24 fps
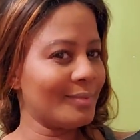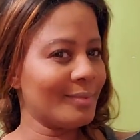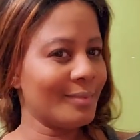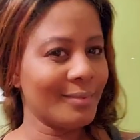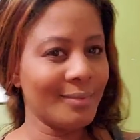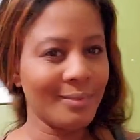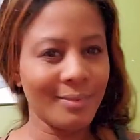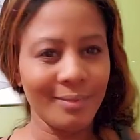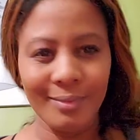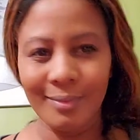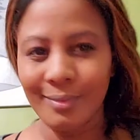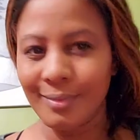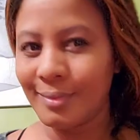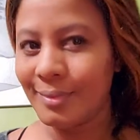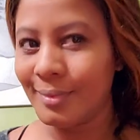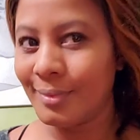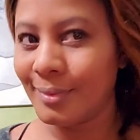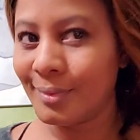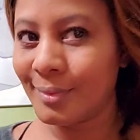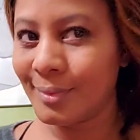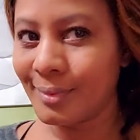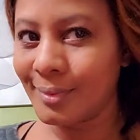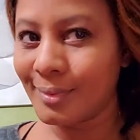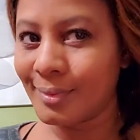
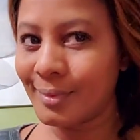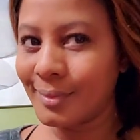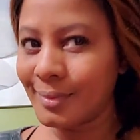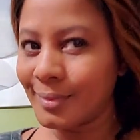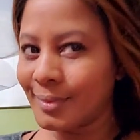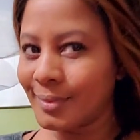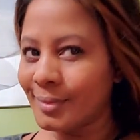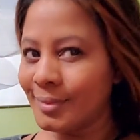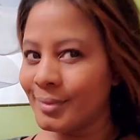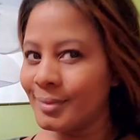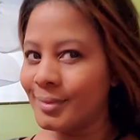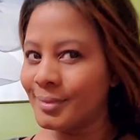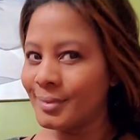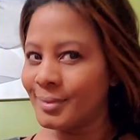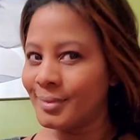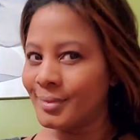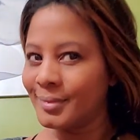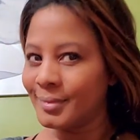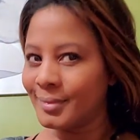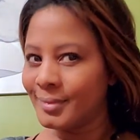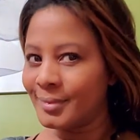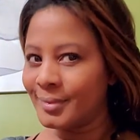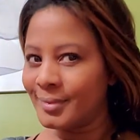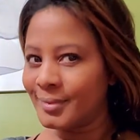
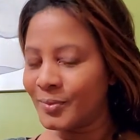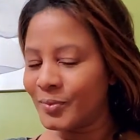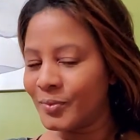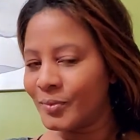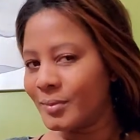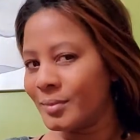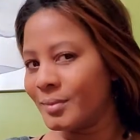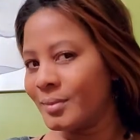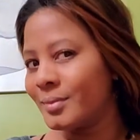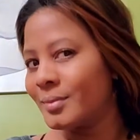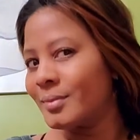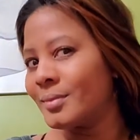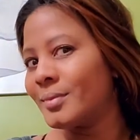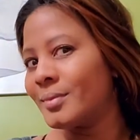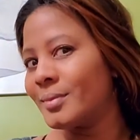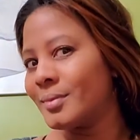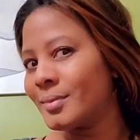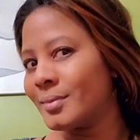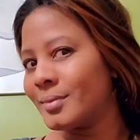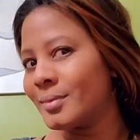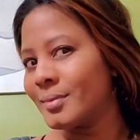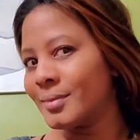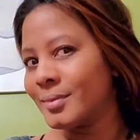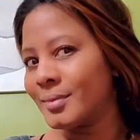
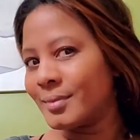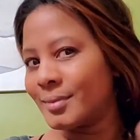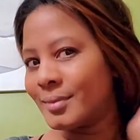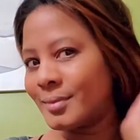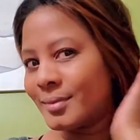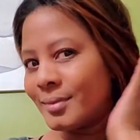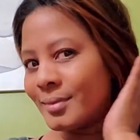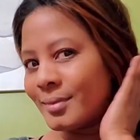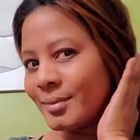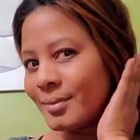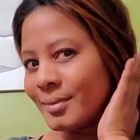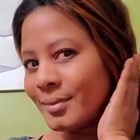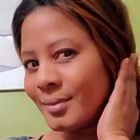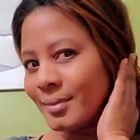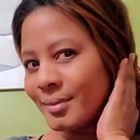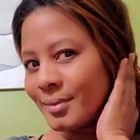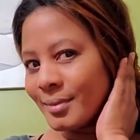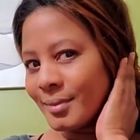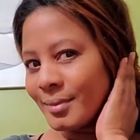Nothing is said.